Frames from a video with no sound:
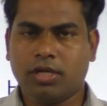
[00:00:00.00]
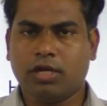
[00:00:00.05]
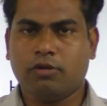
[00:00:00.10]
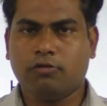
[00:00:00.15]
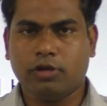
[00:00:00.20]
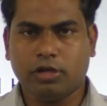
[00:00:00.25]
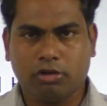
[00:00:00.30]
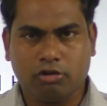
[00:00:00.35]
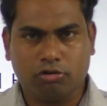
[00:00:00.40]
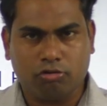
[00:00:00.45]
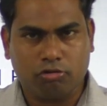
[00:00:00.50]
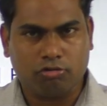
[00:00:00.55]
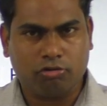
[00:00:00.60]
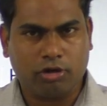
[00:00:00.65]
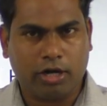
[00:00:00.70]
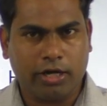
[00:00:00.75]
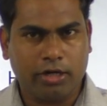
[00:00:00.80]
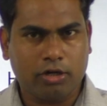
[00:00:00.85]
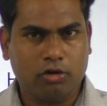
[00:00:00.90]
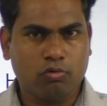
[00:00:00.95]
We
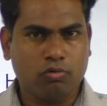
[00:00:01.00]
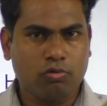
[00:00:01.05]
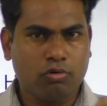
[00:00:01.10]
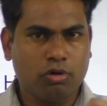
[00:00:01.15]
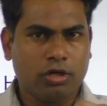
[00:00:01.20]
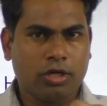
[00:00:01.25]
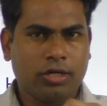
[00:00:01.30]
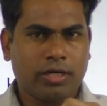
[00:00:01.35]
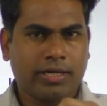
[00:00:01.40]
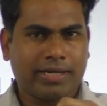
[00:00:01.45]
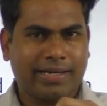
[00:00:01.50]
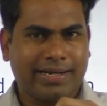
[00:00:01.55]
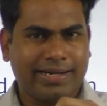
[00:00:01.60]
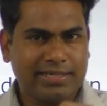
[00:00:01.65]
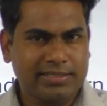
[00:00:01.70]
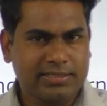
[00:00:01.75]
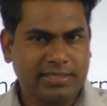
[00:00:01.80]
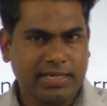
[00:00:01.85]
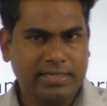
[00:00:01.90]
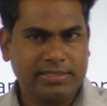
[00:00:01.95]
try to
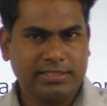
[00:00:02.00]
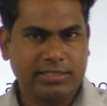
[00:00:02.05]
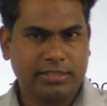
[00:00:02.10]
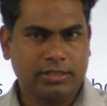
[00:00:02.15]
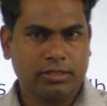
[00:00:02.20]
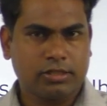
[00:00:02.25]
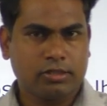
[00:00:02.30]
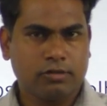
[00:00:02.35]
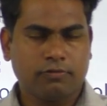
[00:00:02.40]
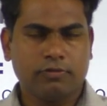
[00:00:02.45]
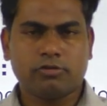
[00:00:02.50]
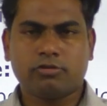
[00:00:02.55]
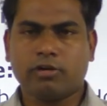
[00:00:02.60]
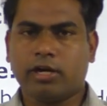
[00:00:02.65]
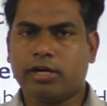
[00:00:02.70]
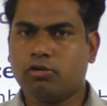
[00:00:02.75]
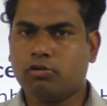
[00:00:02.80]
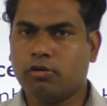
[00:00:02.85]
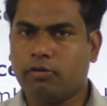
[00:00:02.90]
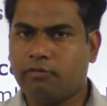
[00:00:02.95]
criticize it. We
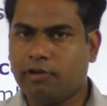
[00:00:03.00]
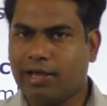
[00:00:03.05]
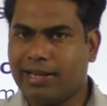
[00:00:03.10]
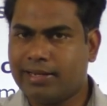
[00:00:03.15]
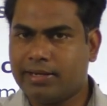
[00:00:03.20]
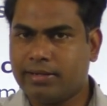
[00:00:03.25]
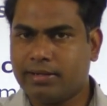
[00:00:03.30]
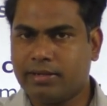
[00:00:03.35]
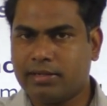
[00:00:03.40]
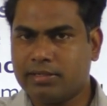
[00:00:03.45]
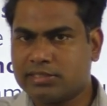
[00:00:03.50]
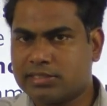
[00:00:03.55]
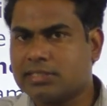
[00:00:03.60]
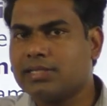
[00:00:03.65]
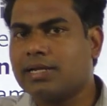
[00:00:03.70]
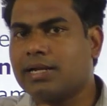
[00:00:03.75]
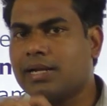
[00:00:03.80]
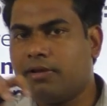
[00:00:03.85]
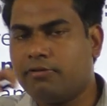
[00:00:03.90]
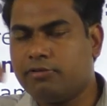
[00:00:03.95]
try to evaluate its
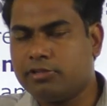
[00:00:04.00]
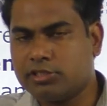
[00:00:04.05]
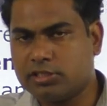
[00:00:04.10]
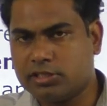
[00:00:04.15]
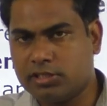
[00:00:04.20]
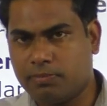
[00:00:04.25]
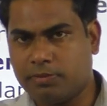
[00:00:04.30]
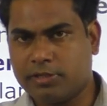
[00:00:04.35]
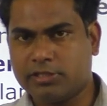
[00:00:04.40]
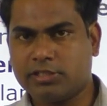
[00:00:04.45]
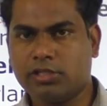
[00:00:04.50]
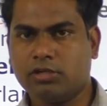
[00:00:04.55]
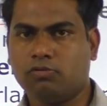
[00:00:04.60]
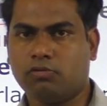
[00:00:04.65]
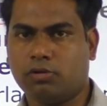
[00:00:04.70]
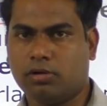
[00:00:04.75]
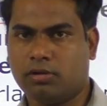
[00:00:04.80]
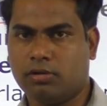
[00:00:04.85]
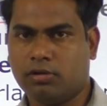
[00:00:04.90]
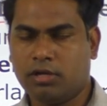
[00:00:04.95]
relevance in the present
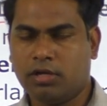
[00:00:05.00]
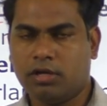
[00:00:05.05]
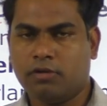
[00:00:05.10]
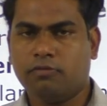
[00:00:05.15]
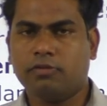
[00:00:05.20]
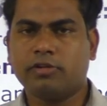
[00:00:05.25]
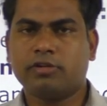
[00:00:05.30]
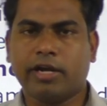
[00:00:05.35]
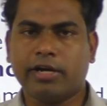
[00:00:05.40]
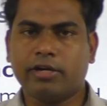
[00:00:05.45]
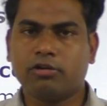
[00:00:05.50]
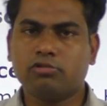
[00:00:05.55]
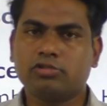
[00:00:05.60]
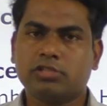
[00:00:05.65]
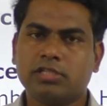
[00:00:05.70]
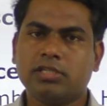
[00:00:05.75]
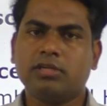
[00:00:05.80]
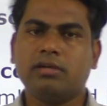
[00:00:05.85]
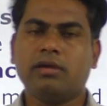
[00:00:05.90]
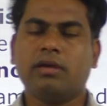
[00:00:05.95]
world. We try to
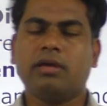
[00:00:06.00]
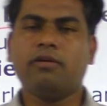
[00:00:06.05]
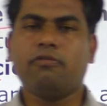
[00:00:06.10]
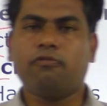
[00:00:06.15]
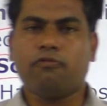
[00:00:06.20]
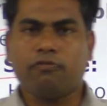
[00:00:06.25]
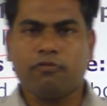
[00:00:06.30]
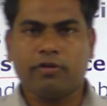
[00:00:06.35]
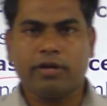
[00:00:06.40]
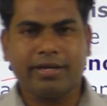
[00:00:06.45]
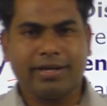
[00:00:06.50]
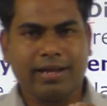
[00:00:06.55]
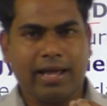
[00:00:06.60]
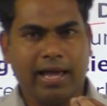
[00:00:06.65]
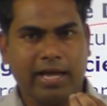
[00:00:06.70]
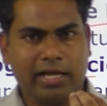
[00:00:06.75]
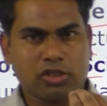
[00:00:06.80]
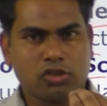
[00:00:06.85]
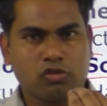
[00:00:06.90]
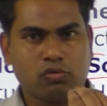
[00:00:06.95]
see if it
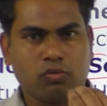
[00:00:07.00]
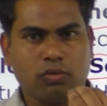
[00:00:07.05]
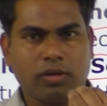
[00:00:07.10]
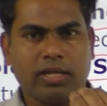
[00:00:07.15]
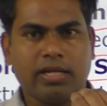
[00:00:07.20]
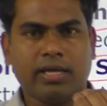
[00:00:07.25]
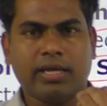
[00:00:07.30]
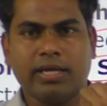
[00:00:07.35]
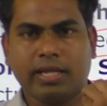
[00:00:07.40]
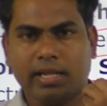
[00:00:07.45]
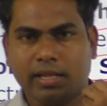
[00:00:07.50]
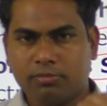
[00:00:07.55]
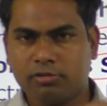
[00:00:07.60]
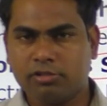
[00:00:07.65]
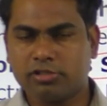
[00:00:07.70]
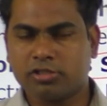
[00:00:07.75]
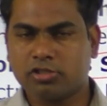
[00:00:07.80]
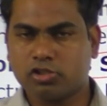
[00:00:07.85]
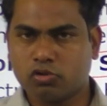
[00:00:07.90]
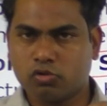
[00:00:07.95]
actually
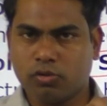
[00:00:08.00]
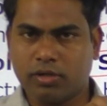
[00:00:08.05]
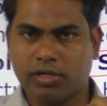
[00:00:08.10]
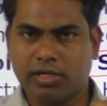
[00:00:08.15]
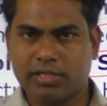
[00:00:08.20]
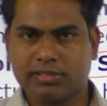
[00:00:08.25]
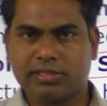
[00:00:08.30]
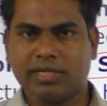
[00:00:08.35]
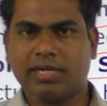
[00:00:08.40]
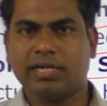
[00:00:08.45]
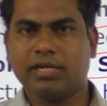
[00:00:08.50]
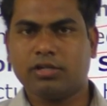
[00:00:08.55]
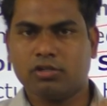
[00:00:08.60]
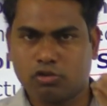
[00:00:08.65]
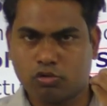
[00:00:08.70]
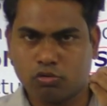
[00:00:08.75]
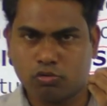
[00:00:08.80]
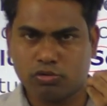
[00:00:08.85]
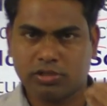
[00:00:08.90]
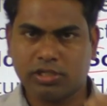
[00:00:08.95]
enables us to understand
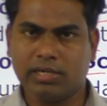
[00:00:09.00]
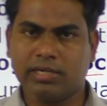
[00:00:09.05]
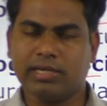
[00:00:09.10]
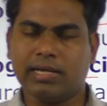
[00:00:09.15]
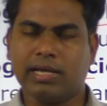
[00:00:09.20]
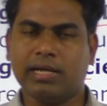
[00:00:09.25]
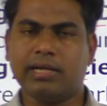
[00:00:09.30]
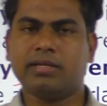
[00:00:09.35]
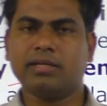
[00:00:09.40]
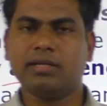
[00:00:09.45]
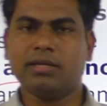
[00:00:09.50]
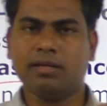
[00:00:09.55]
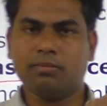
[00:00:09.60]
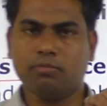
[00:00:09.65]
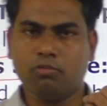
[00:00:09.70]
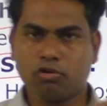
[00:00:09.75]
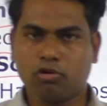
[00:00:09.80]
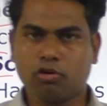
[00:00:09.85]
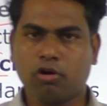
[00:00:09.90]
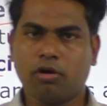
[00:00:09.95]
social reality in a
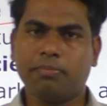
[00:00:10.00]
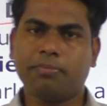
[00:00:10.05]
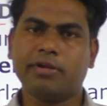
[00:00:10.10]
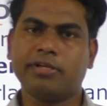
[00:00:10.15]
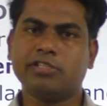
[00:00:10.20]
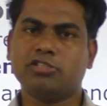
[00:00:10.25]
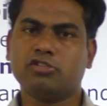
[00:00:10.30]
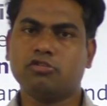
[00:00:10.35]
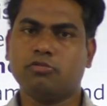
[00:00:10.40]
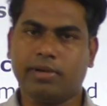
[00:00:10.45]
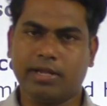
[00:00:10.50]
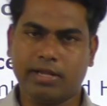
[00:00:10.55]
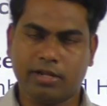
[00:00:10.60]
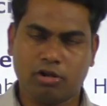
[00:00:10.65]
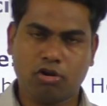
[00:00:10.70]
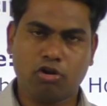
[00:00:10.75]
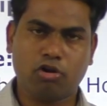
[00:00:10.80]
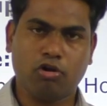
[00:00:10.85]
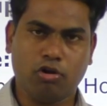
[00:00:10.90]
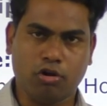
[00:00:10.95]
more comprehensive manner
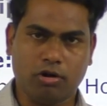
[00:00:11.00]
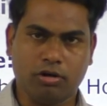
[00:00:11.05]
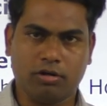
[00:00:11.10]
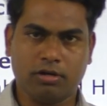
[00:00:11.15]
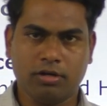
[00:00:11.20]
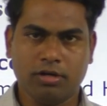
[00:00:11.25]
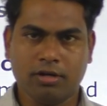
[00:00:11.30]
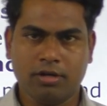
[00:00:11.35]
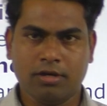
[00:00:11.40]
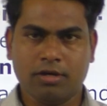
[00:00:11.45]
or not.